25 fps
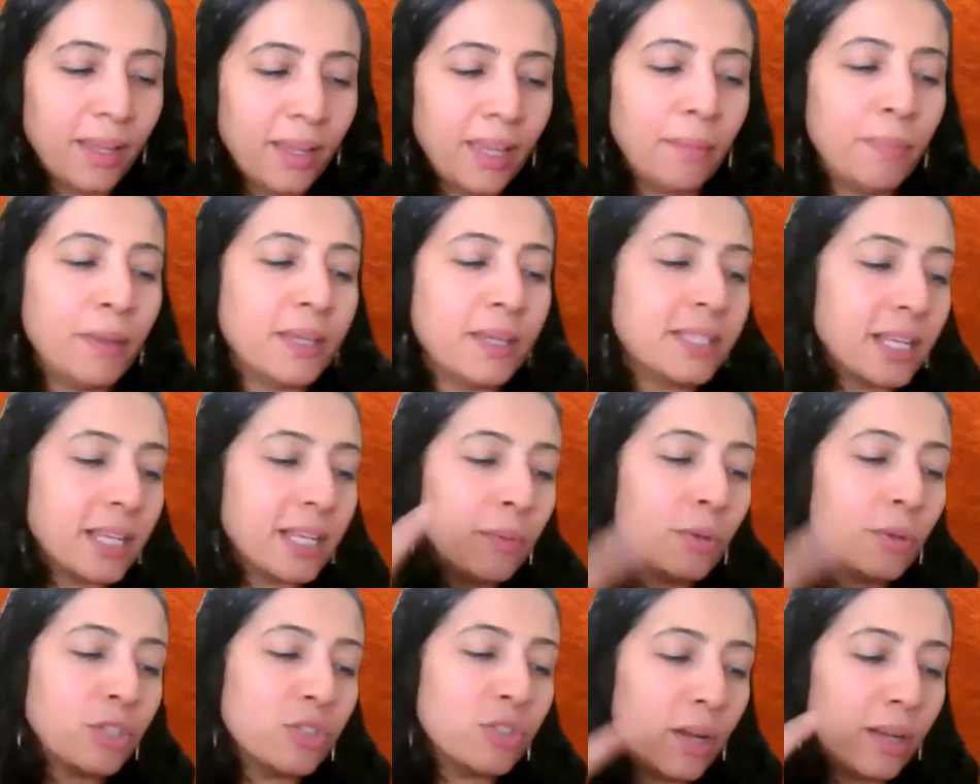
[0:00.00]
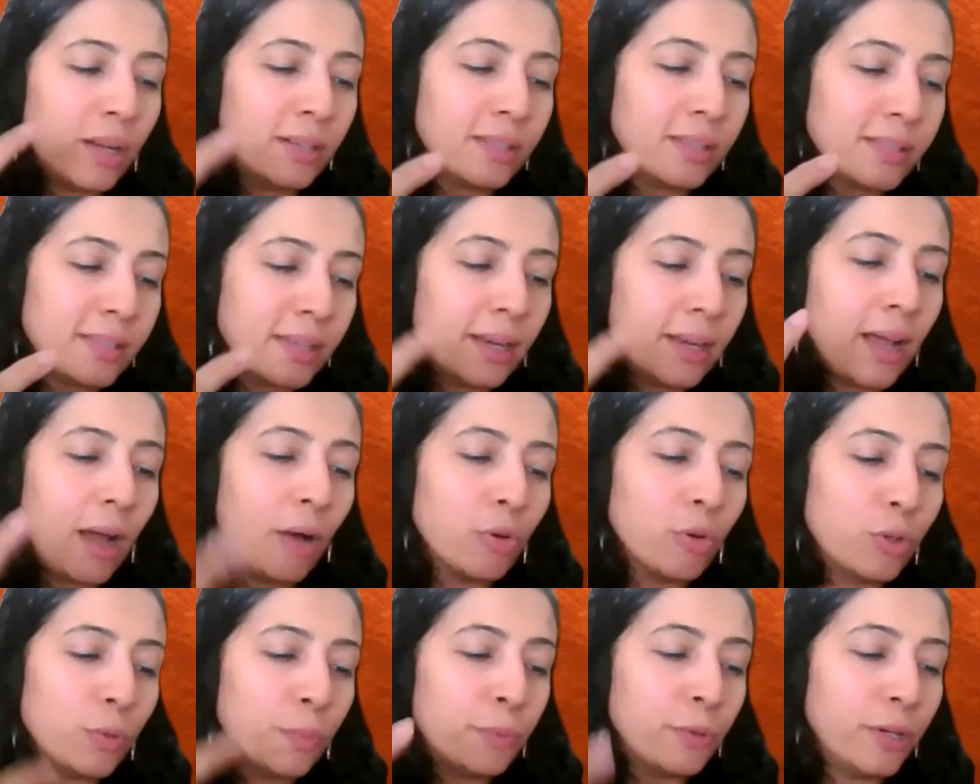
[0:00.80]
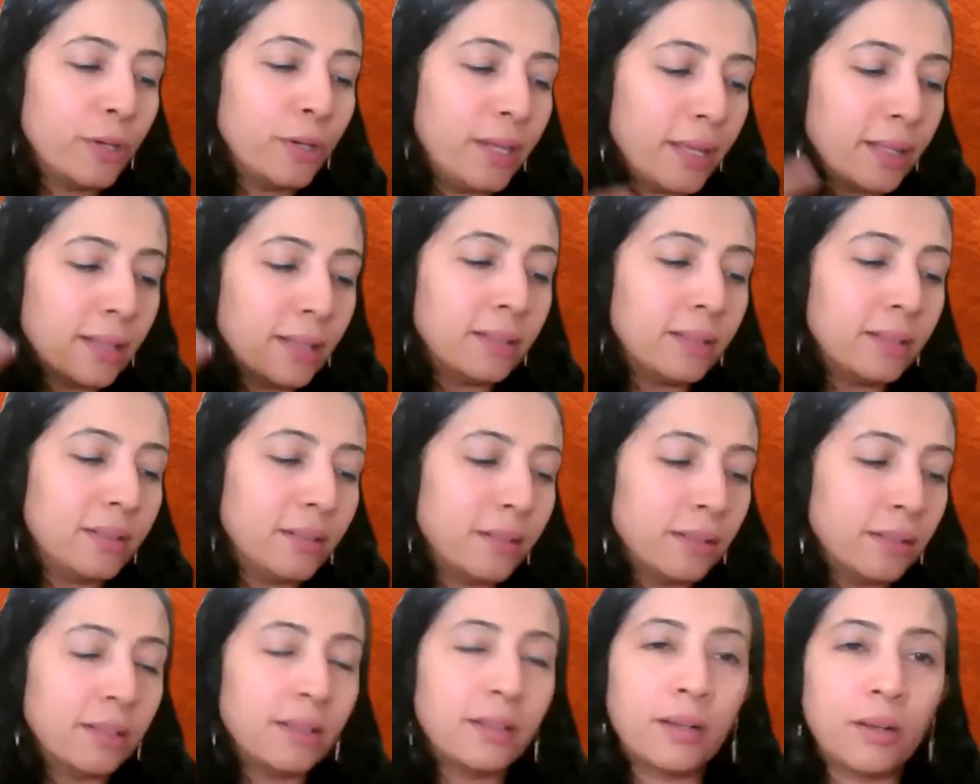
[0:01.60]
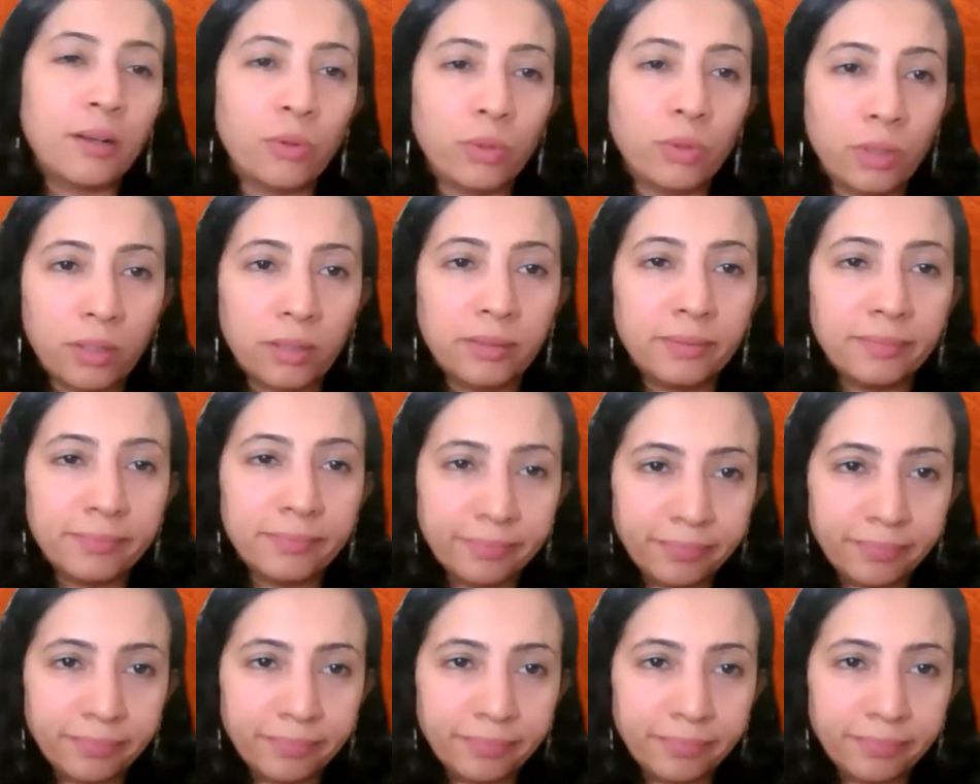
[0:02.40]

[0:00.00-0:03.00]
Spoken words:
He basically wants to understand how to predict the turnaround.